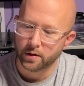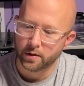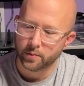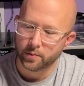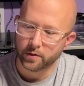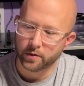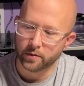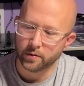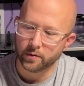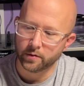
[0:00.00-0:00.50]

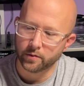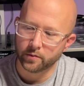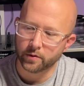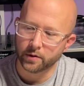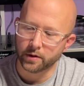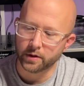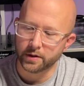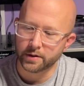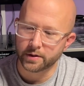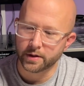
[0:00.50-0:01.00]
When you
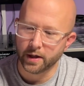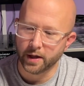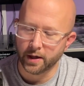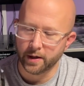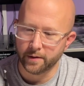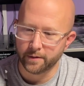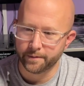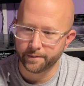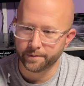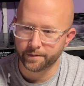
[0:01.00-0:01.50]
release
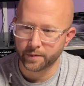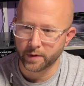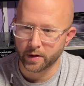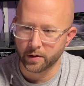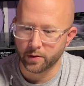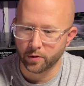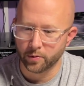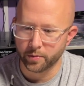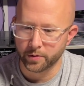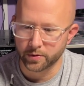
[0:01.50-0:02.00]
that, it
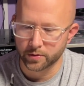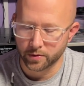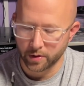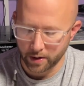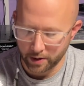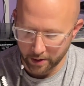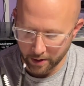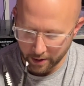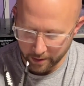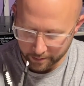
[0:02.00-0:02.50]
opens right
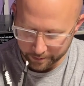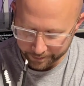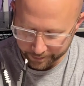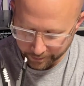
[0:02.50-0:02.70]
up.